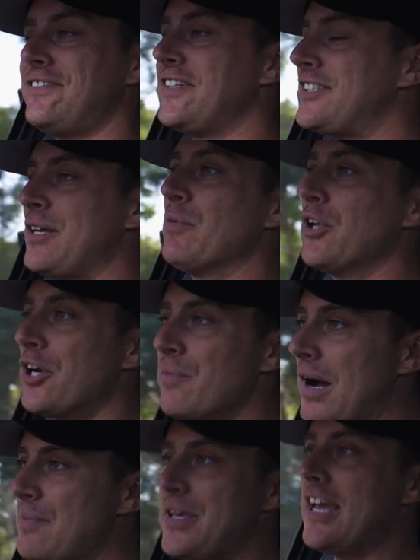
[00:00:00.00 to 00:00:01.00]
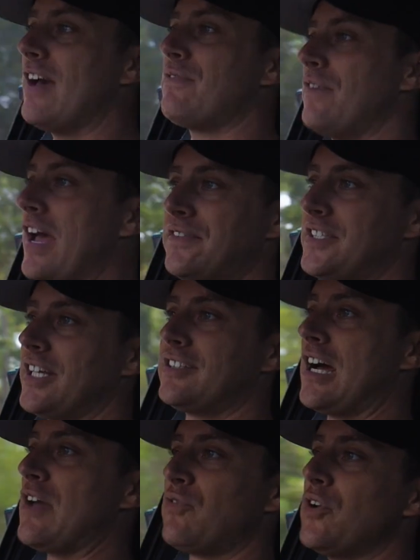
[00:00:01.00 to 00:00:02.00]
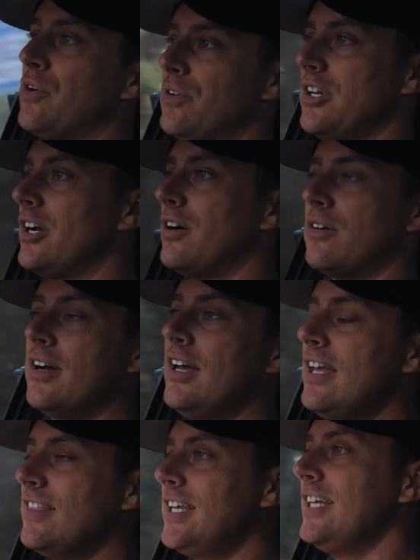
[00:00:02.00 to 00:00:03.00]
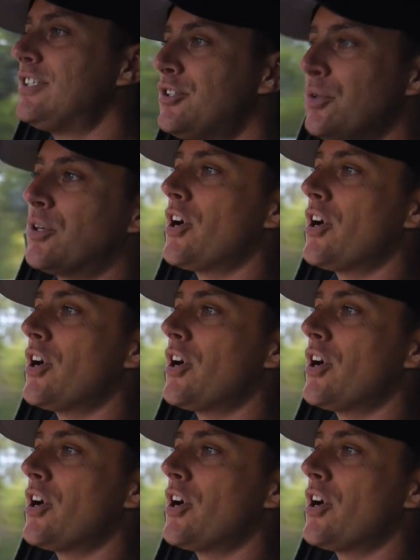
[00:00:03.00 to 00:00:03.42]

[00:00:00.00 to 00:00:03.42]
similar to my BF F6 Typhoon. You know, these two